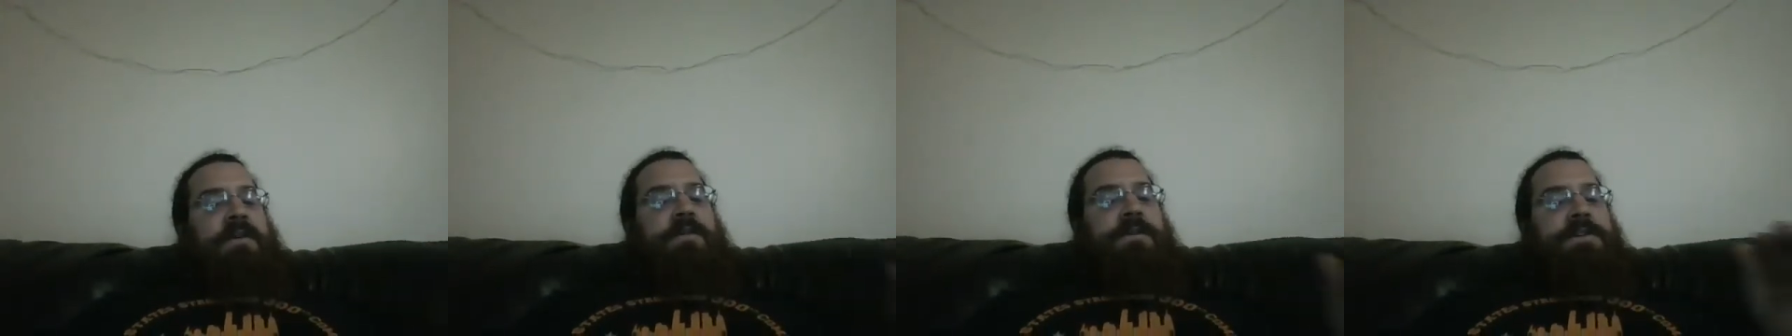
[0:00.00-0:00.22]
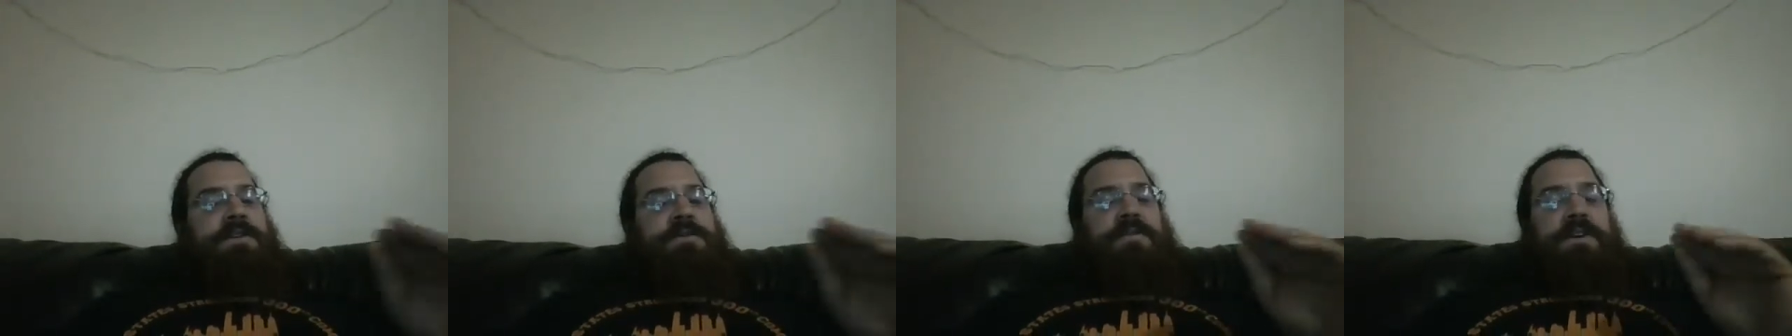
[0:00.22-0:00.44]

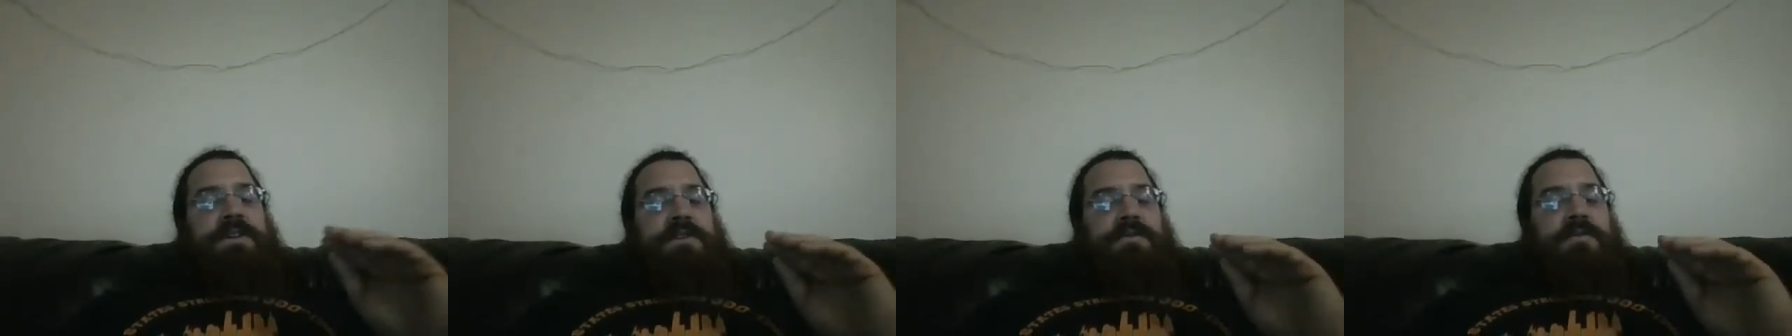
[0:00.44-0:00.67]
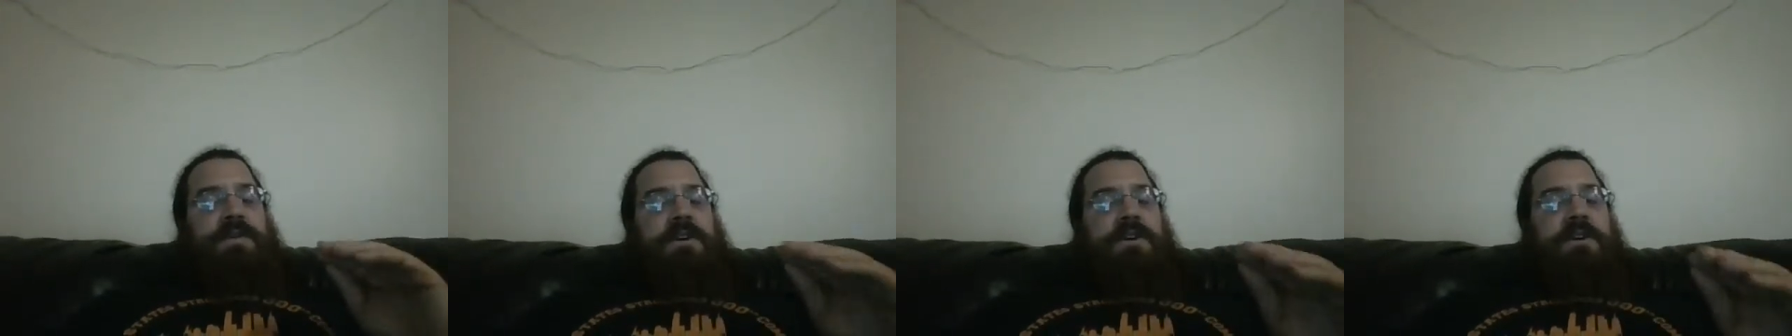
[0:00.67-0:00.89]
We just want
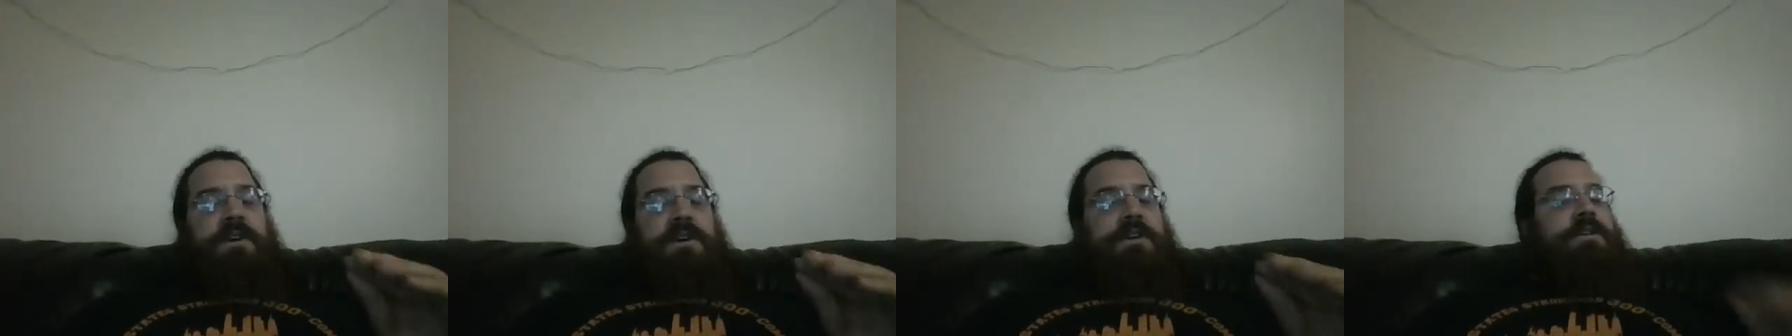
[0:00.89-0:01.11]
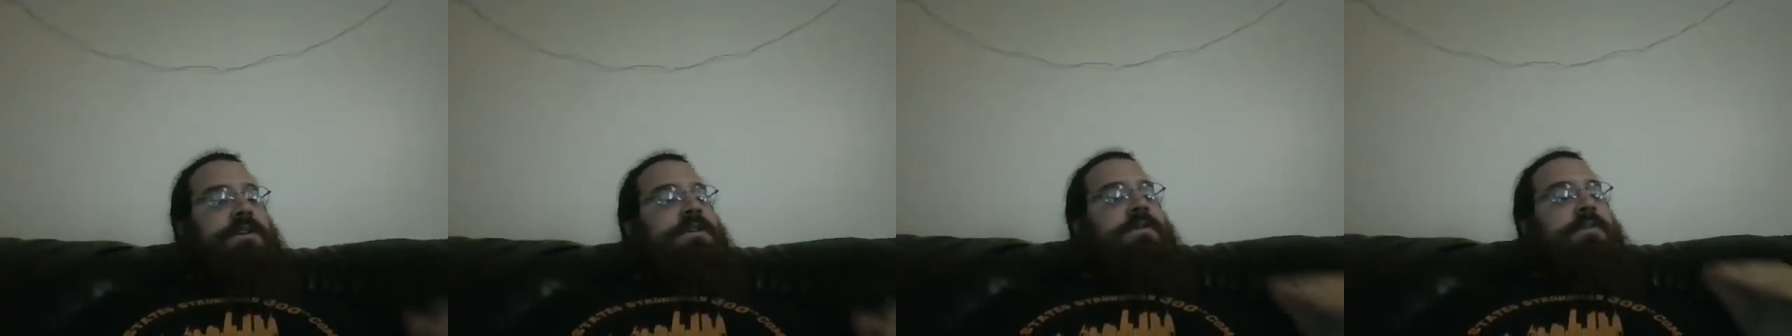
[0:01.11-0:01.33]
some
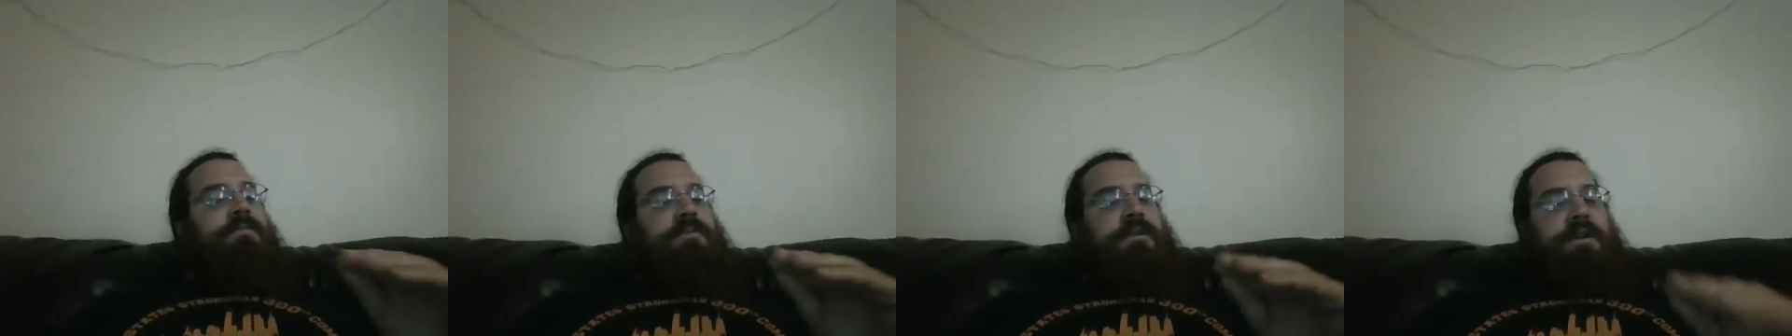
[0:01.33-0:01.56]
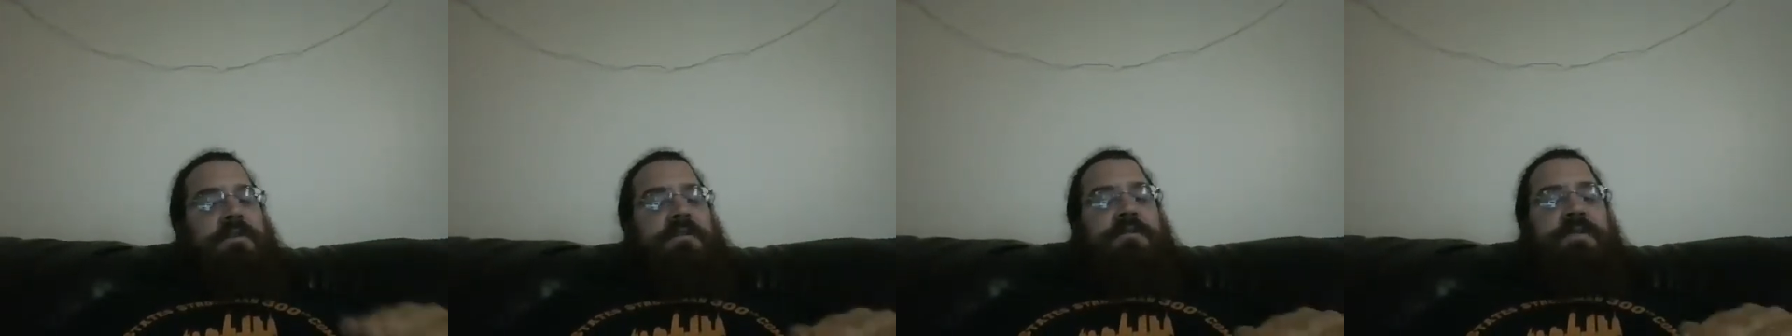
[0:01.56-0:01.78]
good,
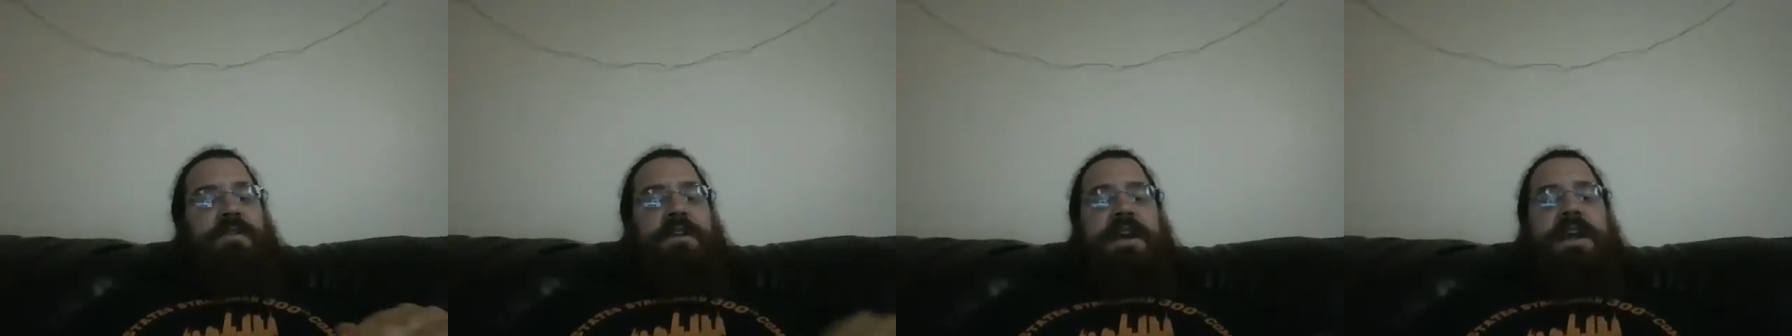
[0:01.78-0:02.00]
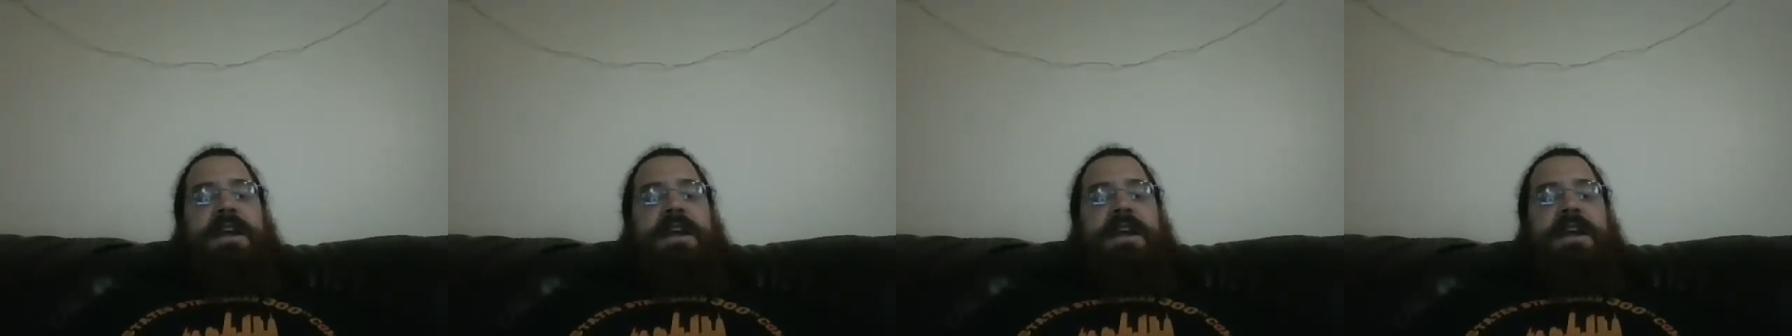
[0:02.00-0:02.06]
beautiful